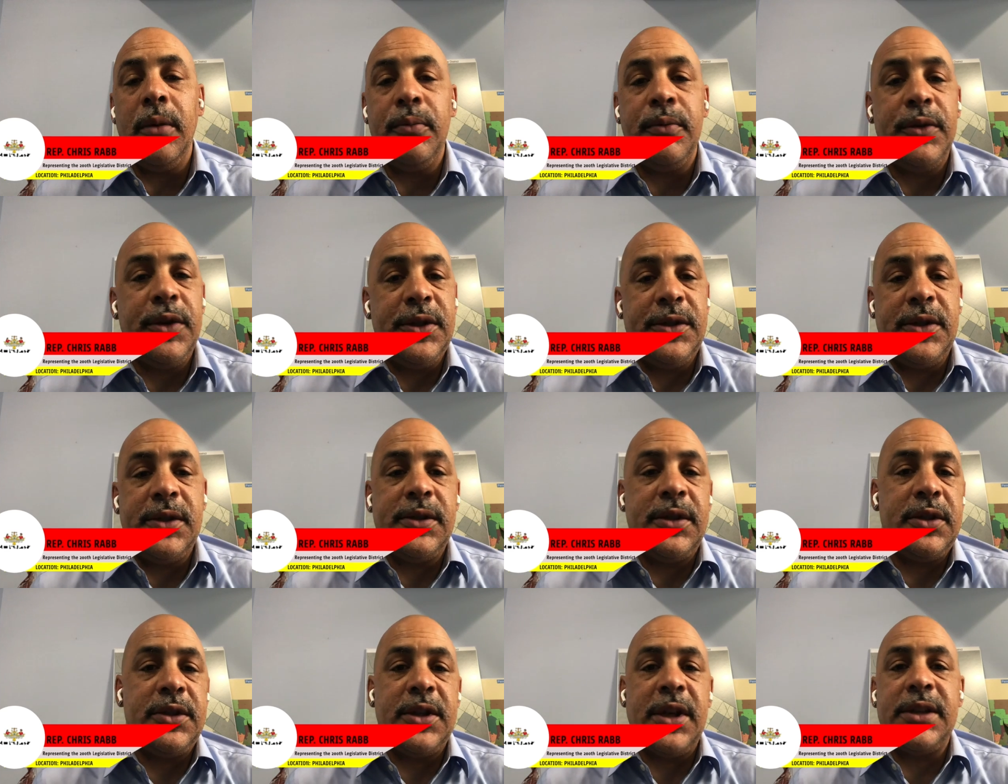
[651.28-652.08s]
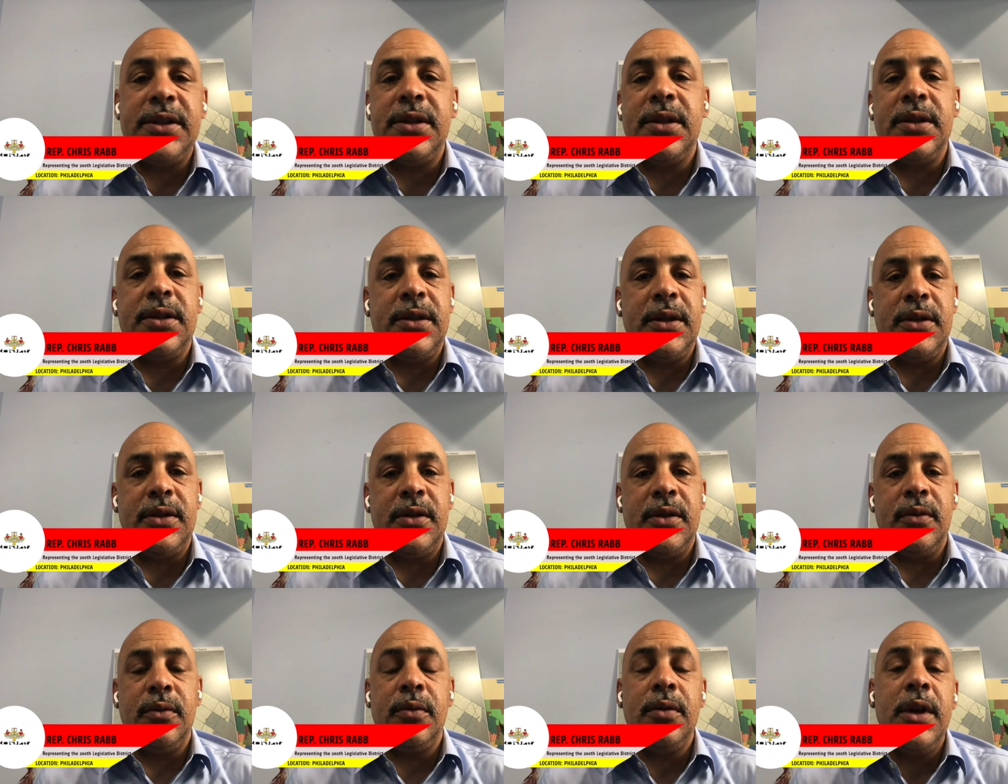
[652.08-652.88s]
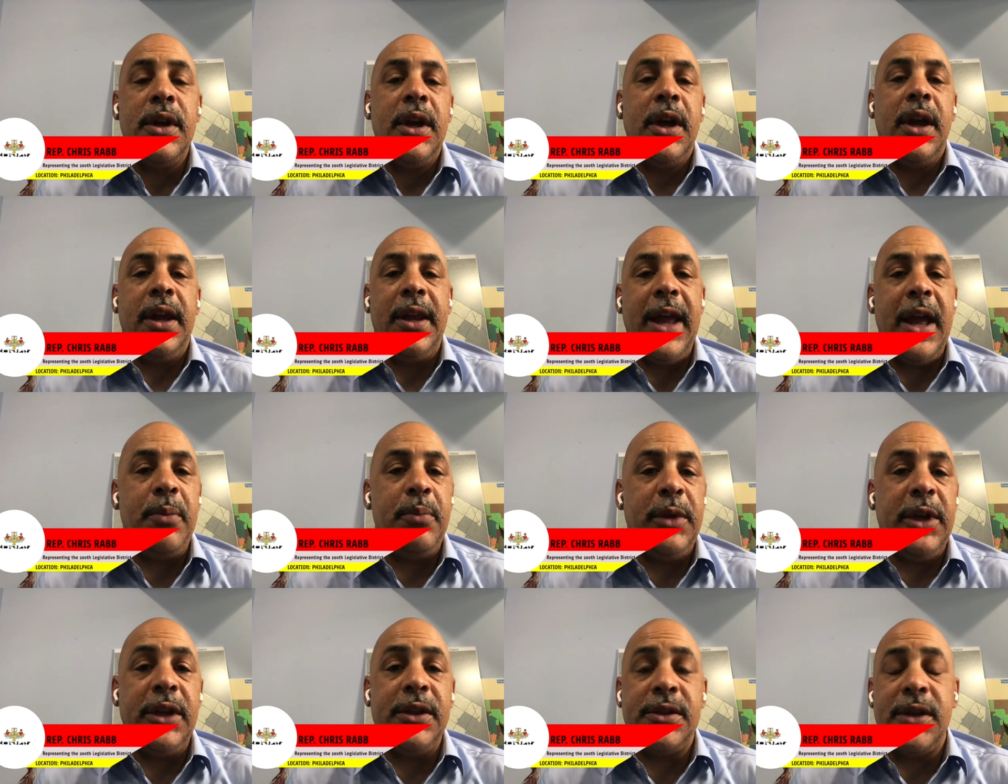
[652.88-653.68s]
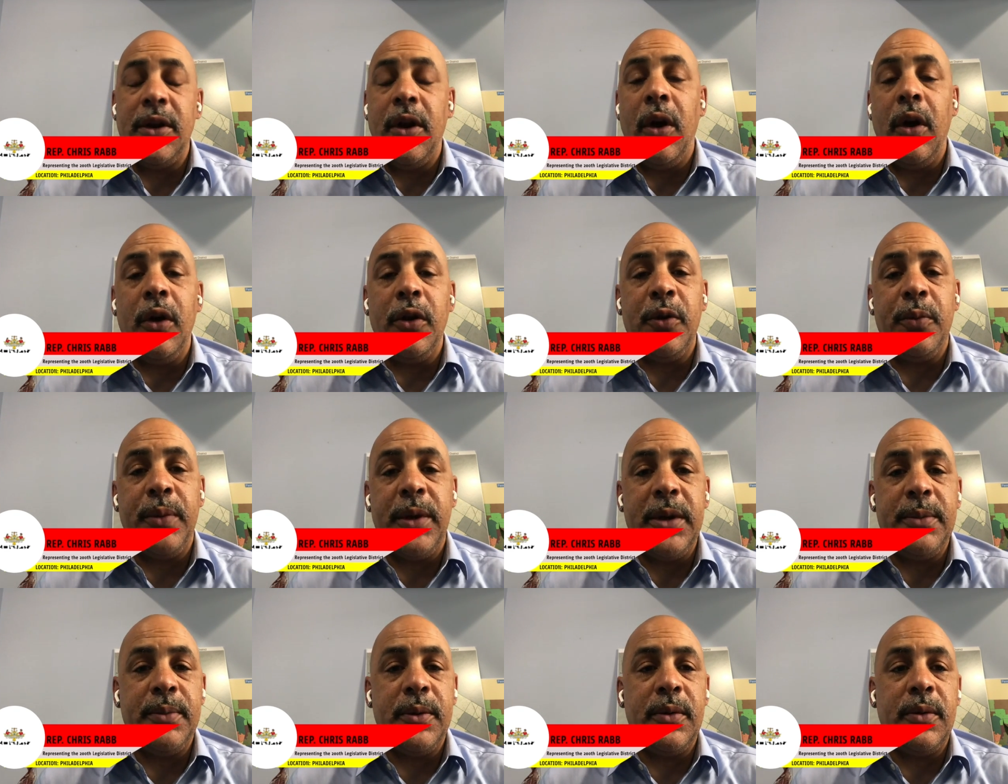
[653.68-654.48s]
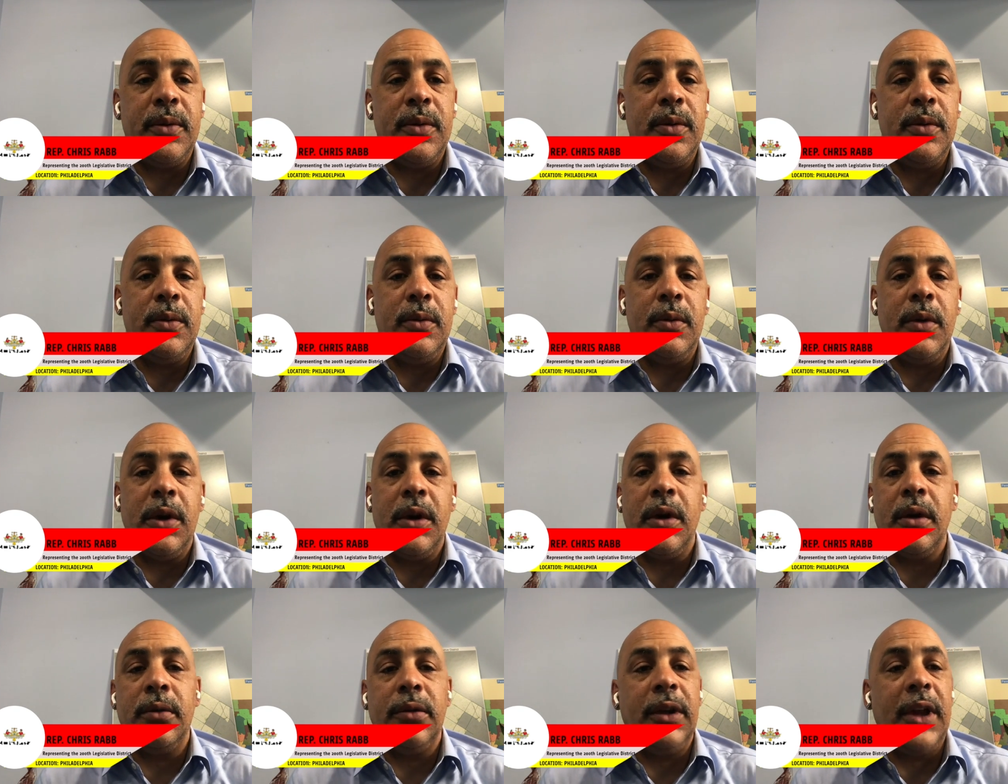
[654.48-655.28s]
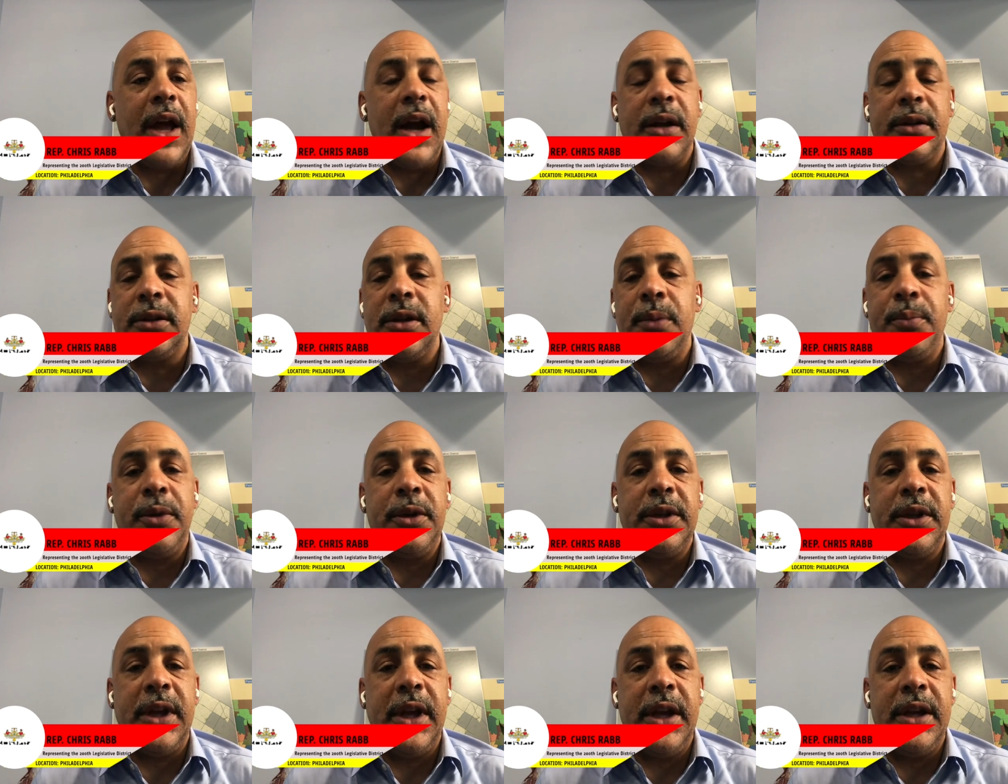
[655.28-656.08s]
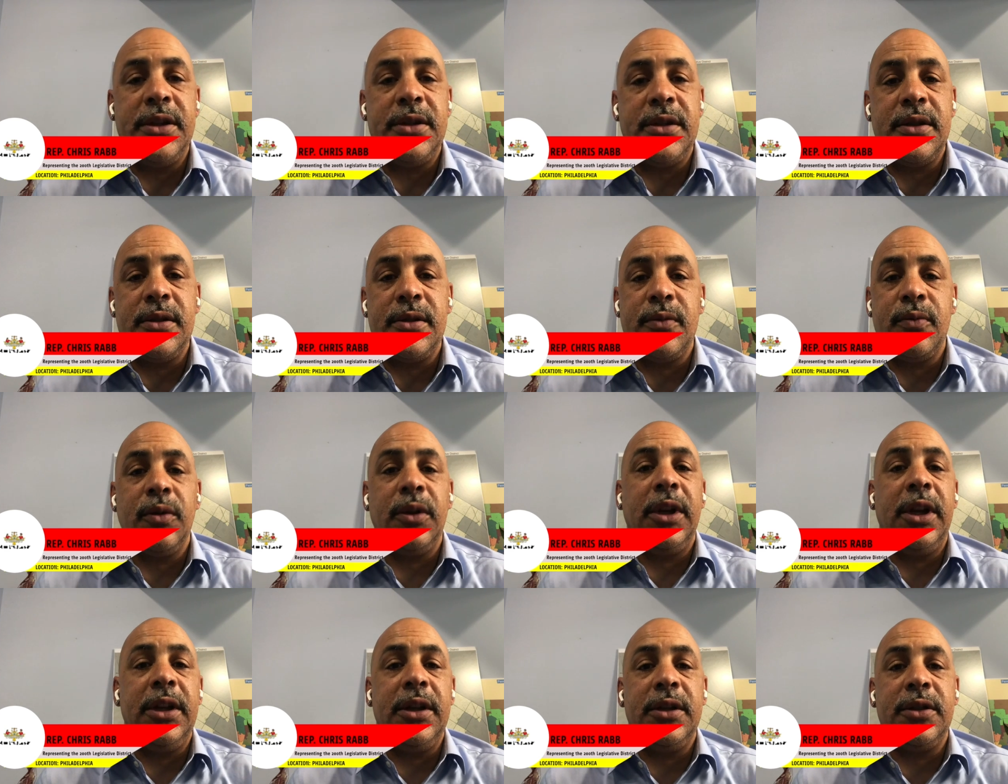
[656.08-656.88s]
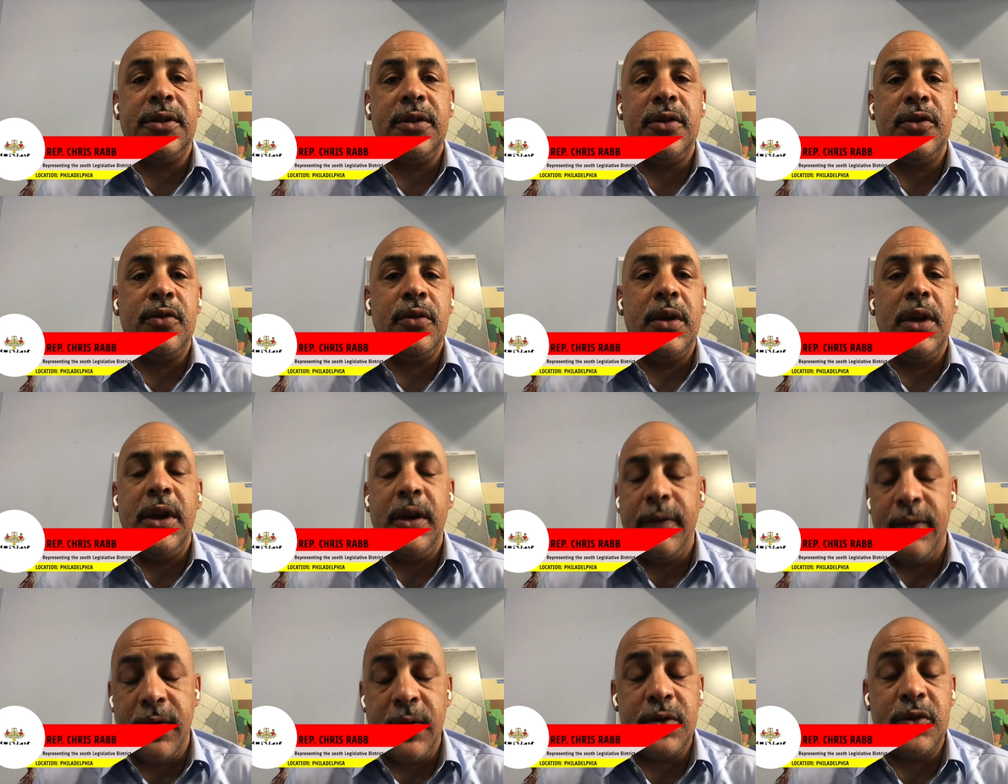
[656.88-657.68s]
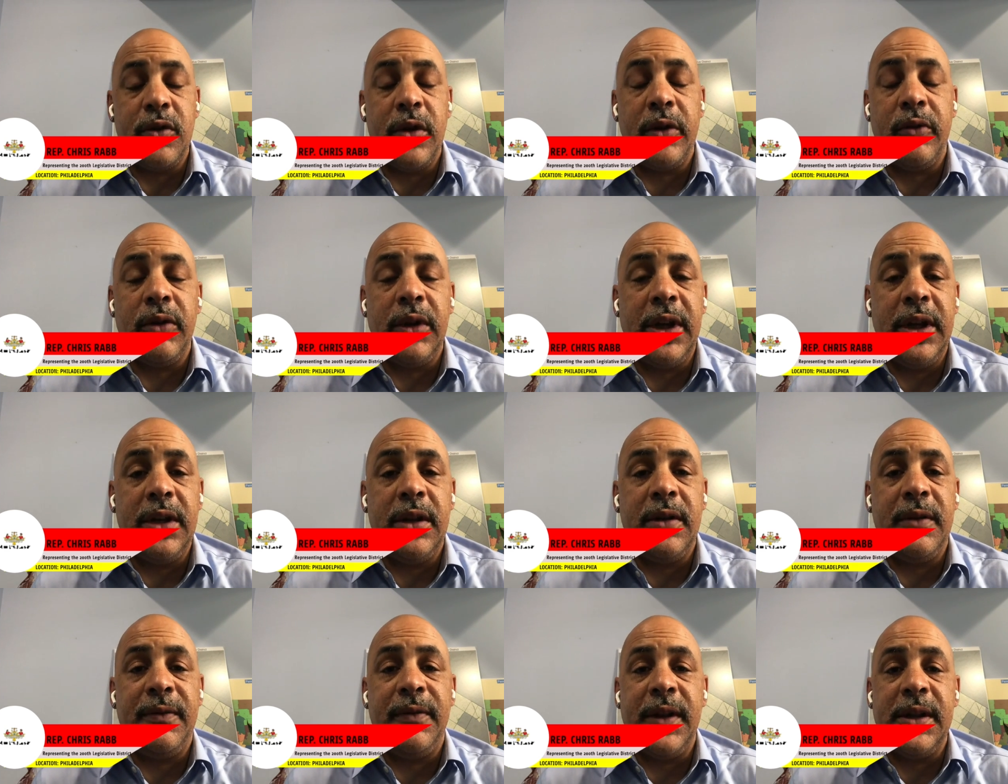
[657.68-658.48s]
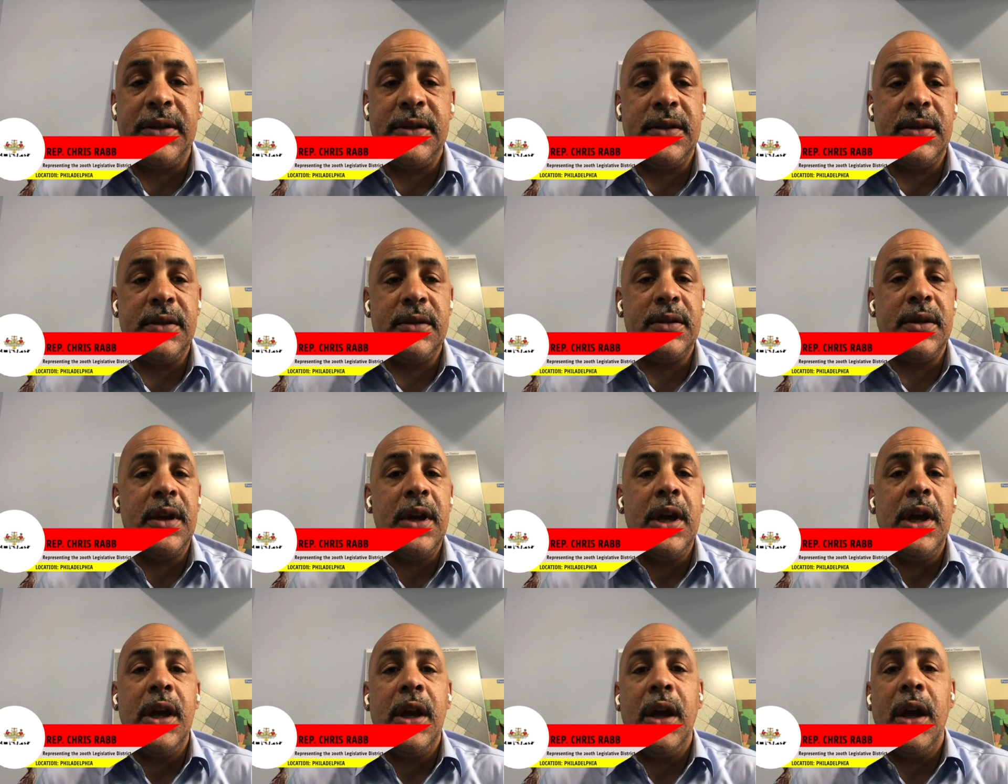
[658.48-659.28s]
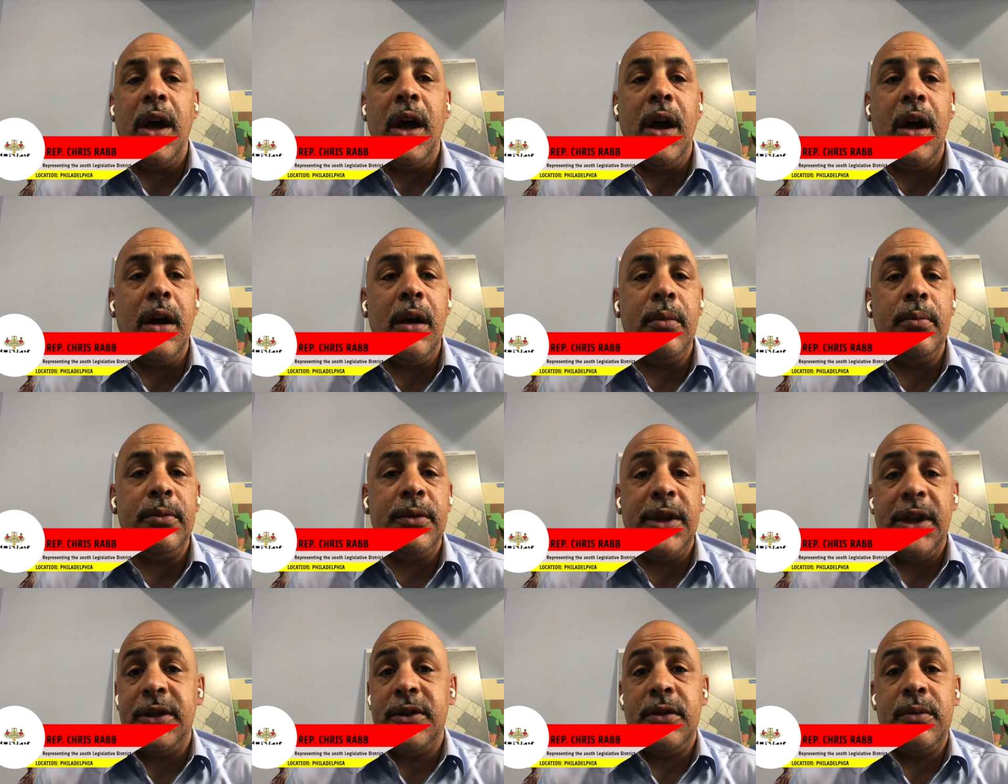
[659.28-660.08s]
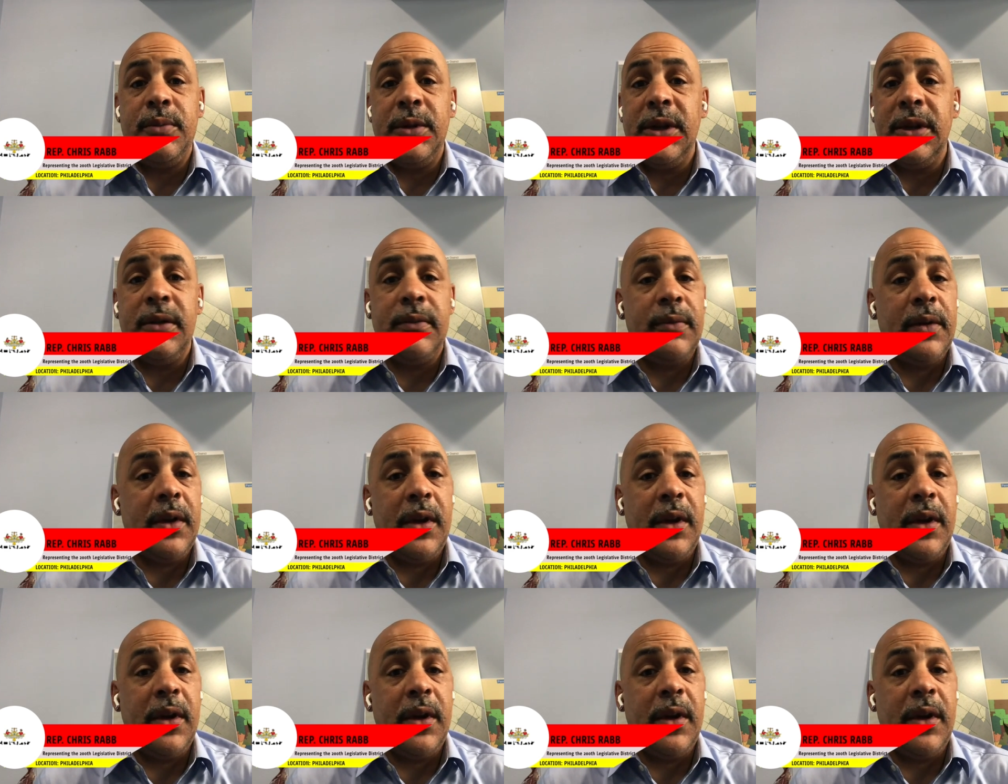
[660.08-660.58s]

This is a justice issue, and that means that all the people who are locked up in cages related to for drug-related offenses, they should be